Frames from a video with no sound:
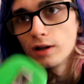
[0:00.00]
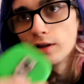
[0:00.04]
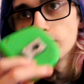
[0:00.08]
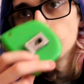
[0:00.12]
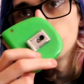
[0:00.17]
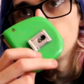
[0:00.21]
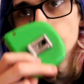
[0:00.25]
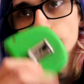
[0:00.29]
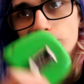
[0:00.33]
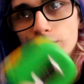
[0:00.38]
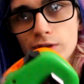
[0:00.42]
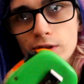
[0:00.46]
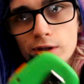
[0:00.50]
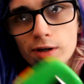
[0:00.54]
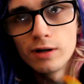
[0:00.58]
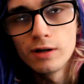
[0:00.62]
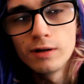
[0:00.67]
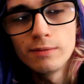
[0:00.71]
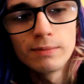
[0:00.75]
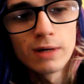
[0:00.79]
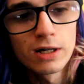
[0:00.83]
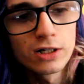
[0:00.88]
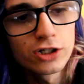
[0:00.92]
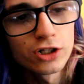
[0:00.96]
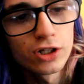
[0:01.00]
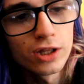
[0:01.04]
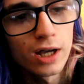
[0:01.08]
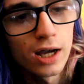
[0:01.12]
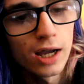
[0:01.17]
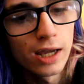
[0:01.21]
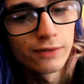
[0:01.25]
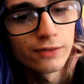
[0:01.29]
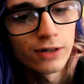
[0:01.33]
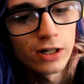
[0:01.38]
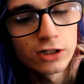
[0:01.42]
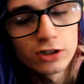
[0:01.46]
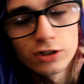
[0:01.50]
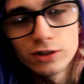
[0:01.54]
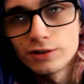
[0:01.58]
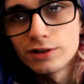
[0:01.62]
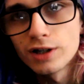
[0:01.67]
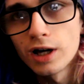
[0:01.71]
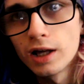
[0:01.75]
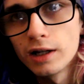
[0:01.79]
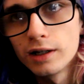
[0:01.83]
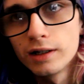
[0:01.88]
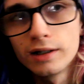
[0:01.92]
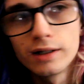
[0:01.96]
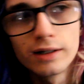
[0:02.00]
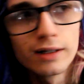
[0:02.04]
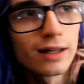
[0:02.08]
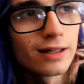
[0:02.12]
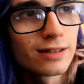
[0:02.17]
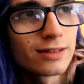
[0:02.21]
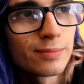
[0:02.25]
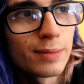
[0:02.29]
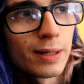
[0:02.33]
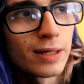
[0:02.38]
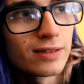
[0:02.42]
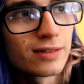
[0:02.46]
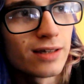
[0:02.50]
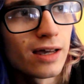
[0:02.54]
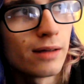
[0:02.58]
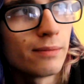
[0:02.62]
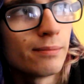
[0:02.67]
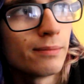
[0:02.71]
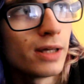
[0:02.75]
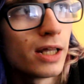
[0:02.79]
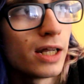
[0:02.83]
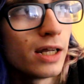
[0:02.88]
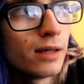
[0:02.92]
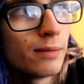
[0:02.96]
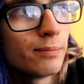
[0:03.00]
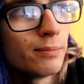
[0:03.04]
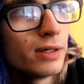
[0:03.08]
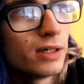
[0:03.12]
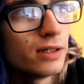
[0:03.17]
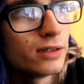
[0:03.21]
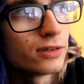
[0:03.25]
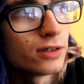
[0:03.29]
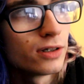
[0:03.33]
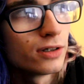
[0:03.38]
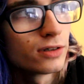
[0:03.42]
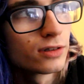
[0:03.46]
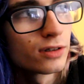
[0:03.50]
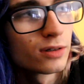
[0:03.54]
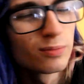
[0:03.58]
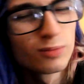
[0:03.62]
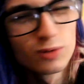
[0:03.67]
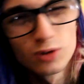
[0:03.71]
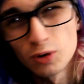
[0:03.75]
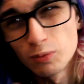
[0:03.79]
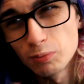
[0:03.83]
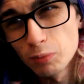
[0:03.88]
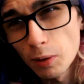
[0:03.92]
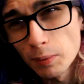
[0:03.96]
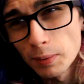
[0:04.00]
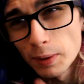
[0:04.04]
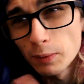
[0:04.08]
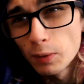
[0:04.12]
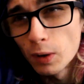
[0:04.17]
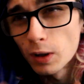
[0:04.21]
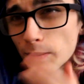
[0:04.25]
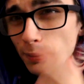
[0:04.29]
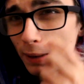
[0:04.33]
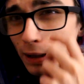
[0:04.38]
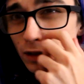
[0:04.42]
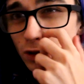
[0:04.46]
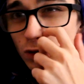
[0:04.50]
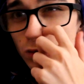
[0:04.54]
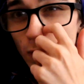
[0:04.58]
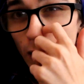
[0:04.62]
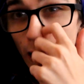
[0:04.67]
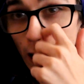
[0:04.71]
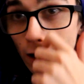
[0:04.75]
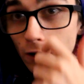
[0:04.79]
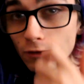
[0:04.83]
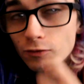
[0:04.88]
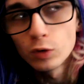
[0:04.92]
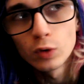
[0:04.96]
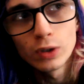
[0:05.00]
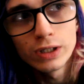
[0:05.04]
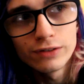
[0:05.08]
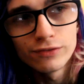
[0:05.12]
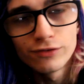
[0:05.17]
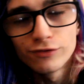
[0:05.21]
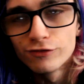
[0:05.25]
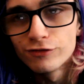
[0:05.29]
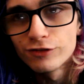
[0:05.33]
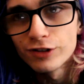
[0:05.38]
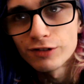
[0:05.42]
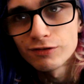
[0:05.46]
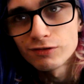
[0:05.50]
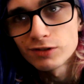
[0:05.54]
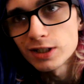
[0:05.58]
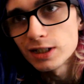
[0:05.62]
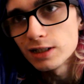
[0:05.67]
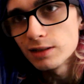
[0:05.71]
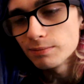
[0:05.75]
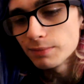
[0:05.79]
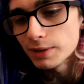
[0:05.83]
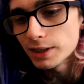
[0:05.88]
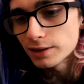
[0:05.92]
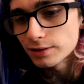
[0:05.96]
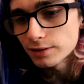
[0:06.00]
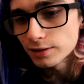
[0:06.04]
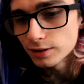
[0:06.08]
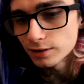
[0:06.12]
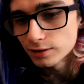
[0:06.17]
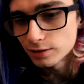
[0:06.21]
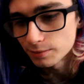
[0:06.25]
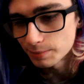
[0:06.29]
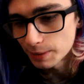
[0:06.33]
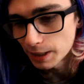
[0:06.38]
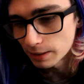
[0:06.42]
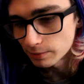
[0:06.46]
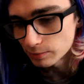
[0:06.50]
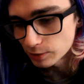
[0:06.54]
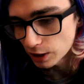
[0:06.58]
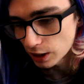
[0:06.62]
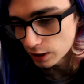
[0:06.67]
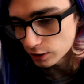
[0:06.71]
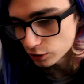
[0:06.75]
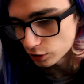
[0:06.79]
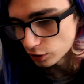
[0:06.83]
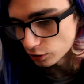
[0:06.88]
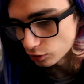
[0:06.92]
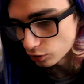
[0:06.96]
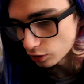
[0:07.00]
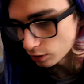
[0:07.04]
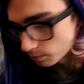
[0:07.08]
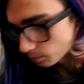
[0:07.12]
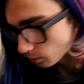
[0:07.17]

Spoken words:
with the measure that I've actually done, that's about 10 meters. So probably want about 12 or even 15 meters to be able to actually do it